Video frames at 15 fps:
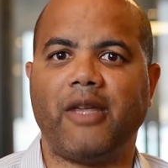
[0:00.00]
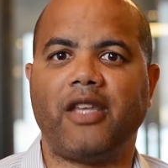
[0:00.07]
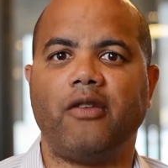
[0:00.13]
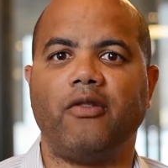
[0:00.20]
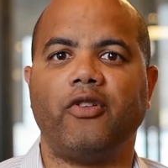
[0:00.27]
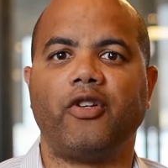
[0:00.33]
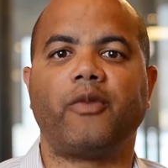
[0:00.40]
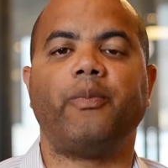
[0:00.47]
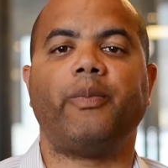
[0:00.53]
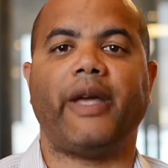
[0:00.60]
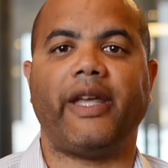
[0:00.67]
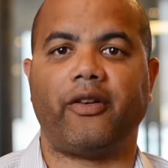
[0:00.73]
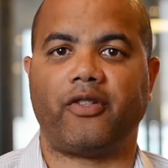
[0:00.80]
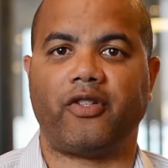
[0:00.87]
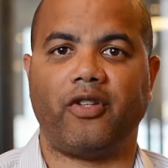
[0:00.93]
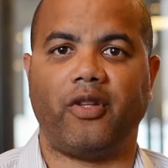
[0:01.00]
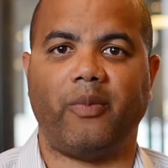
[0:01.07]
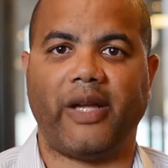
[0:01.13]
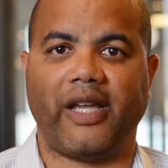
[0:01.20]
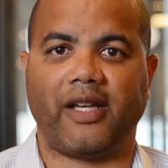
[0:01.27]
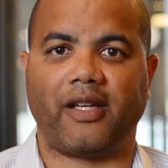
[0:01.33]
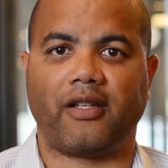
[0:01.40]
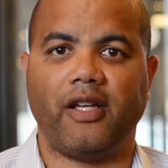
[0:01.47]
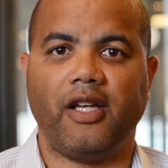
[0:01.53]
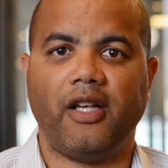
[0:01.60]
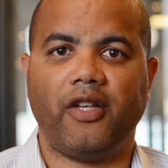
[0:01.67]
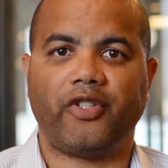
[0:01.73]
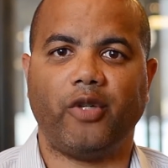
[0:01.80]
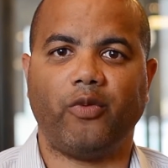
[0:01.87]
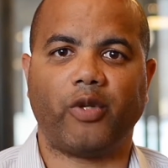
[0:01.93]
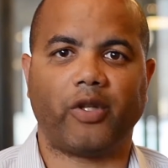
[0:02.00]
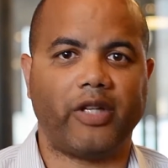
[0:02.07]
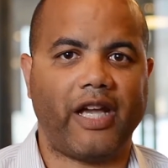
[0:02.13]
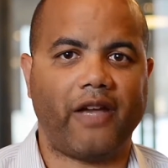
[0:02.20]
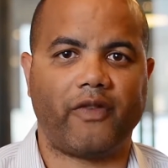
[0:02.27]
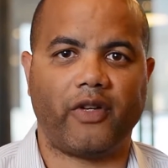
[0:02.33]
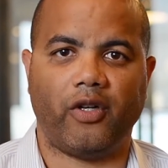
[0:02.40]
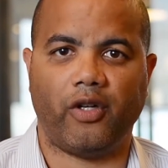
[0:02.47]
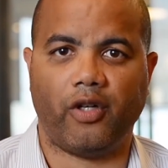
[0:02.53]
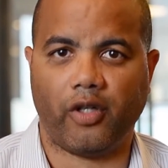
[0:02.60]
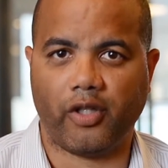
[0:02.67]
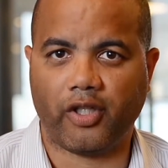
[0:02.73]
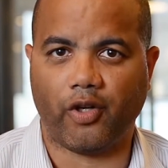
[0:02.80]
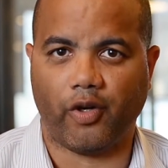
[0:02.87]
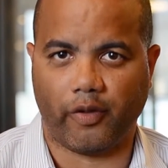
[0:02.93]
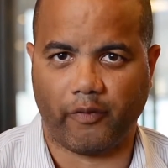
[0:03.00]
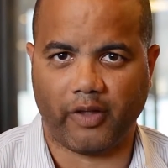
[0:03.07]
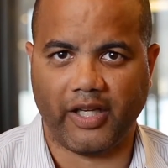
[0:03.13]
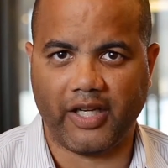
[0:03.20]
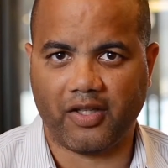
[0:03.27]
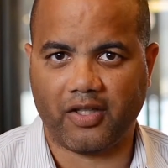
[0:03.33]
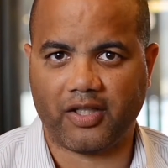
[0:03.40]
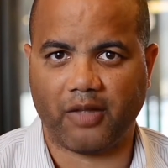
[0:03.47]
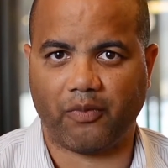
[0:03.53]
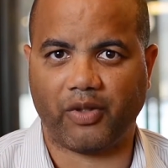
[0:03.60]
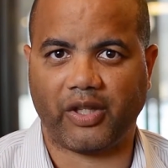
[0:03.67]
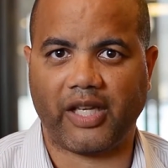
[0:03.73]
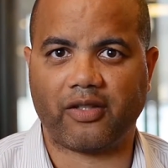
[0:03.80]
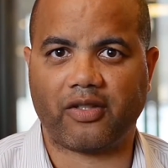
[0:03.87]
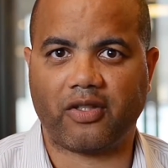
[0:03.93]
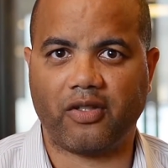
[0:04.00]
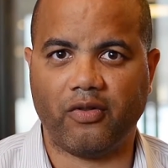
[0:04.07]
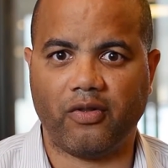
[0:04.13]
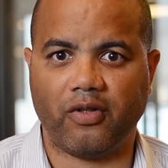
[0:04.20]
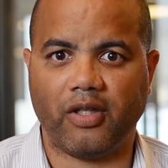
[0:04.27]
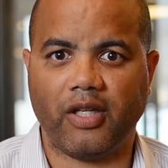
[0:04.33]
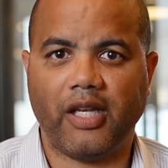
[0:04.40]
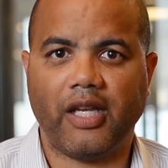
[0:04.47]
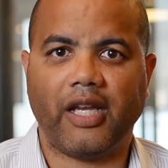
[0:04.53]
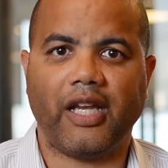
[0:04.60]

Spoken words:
make you look better to the bank. So we're going to have an ongoing relationship with that student